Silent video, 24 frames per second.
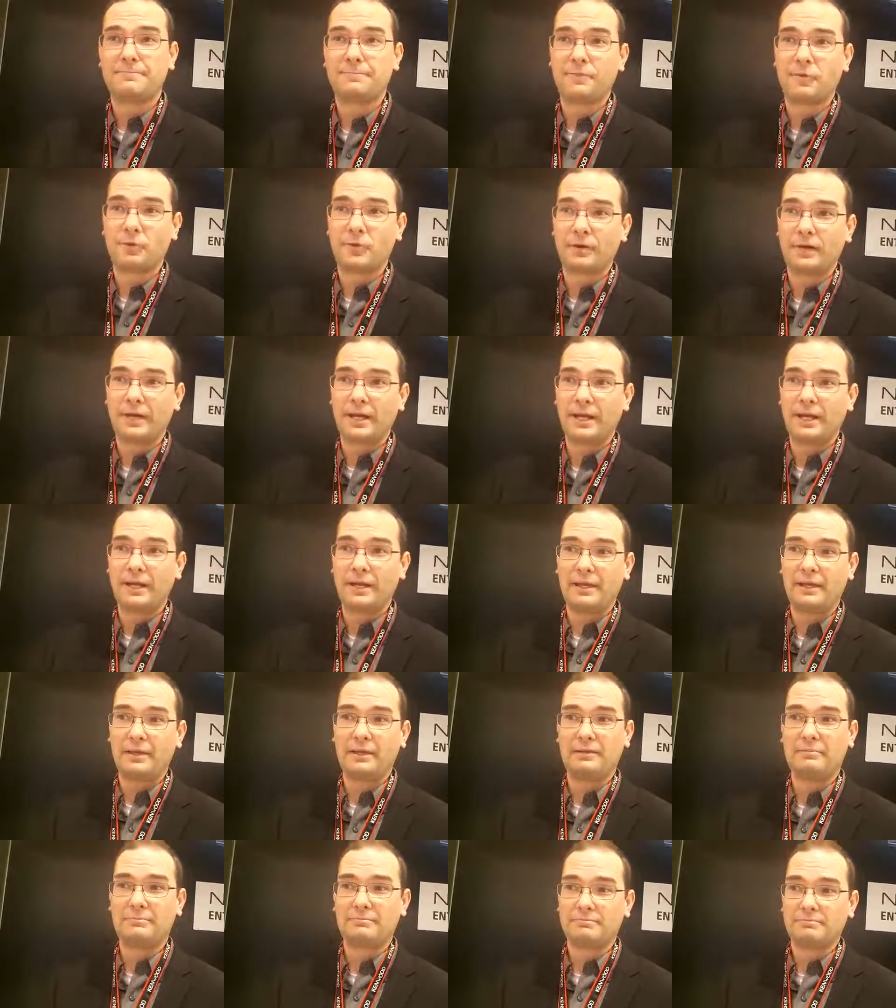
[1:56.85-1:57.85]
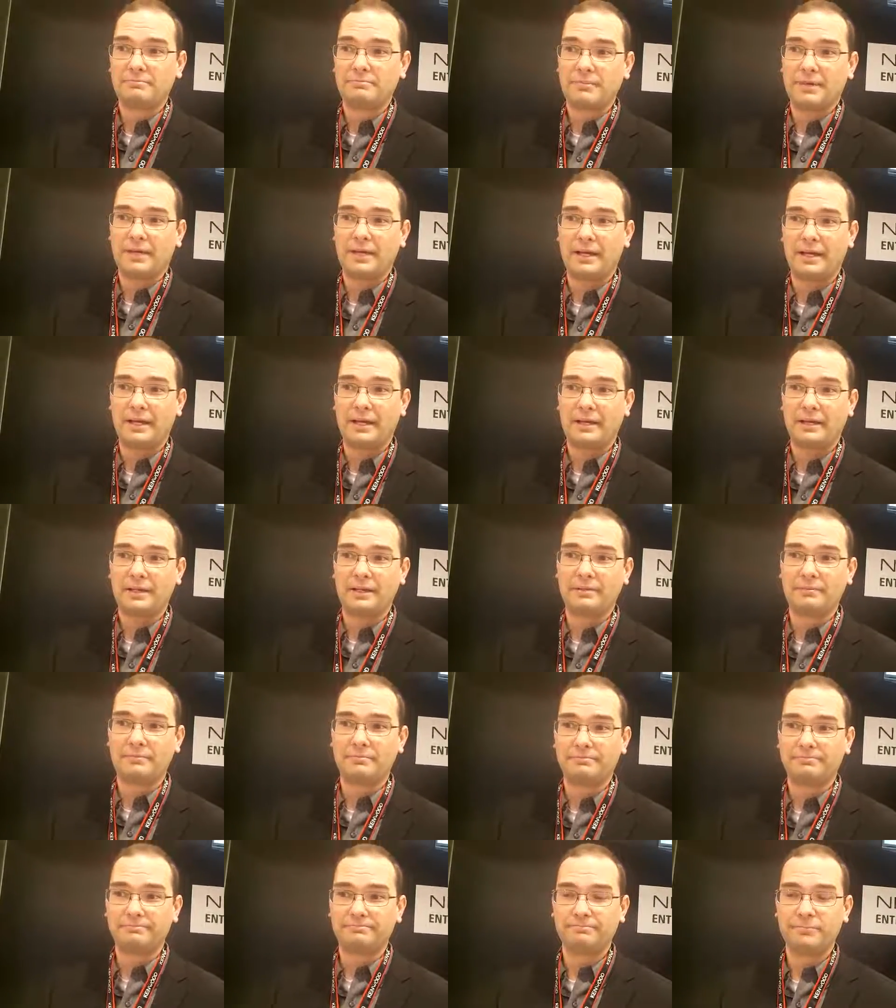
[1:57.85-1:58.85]
For a
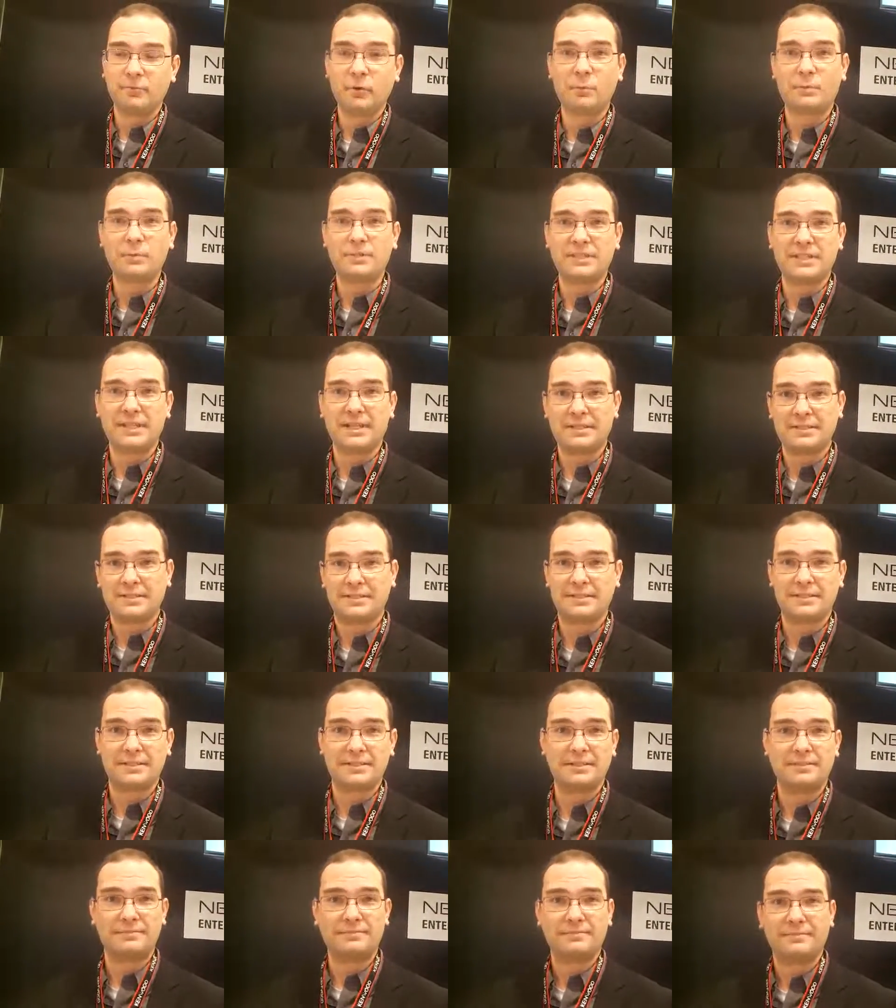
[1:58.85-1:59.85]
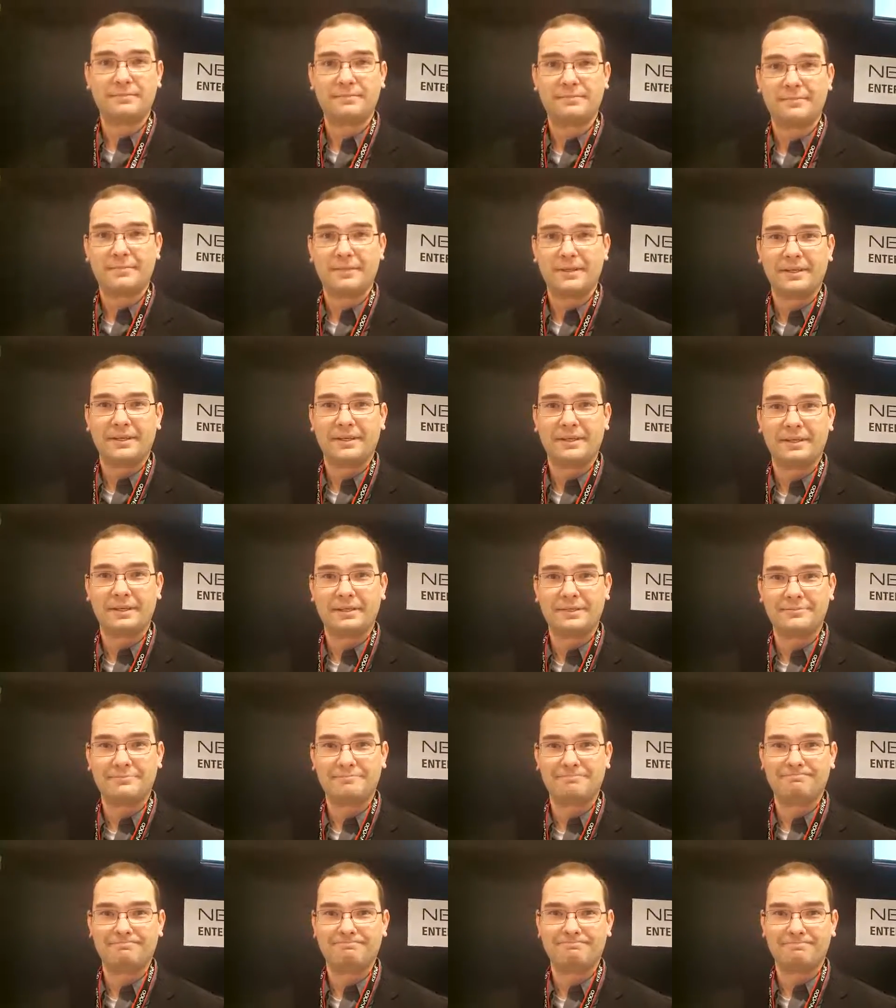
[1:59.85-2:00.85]
normal size system,
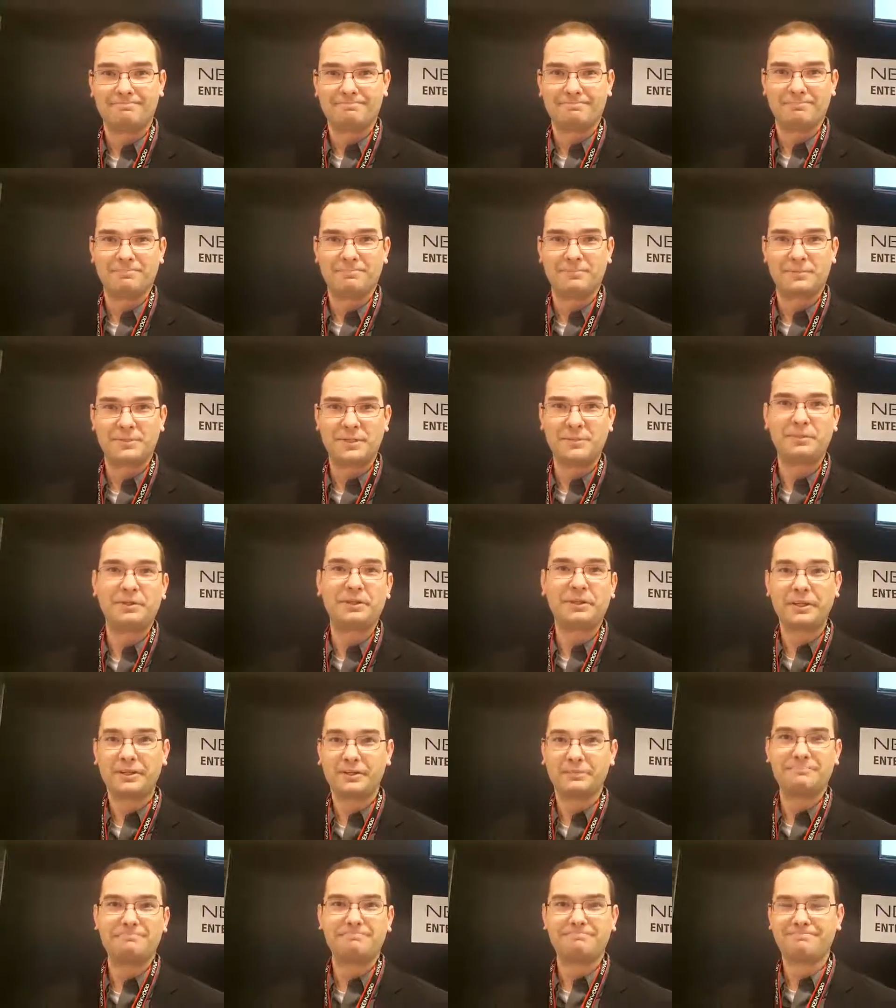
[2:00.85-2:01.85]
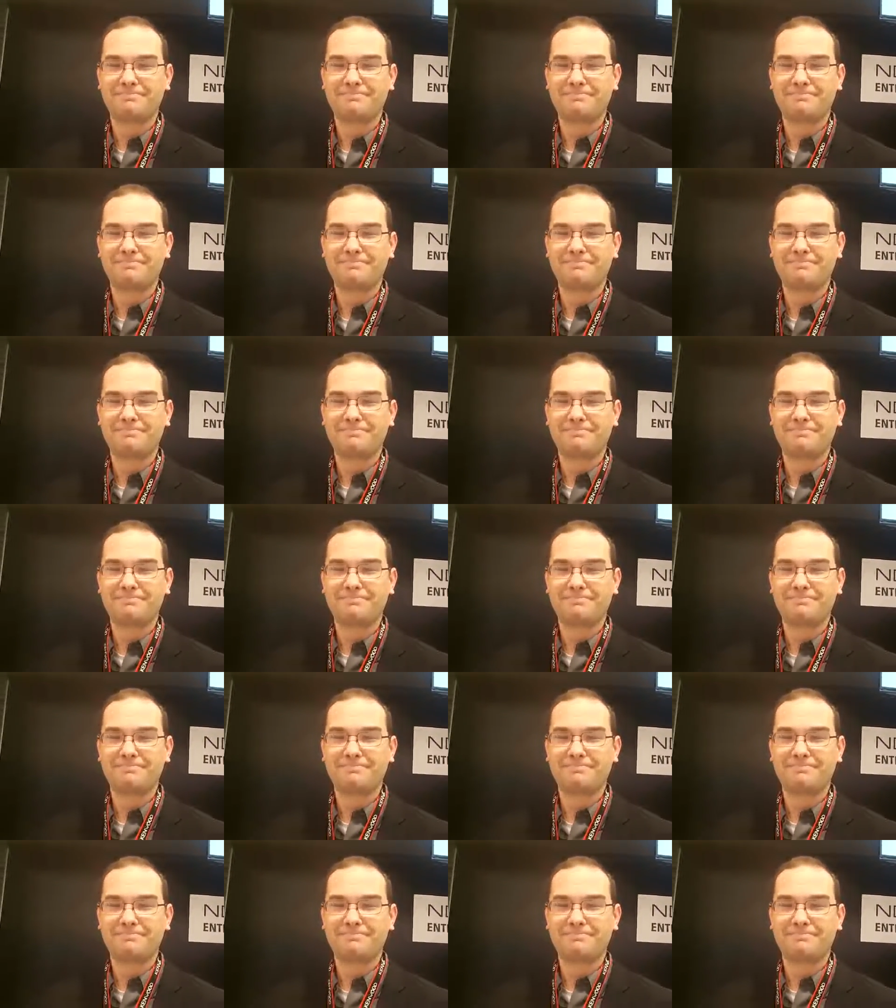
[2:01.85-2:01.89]
typically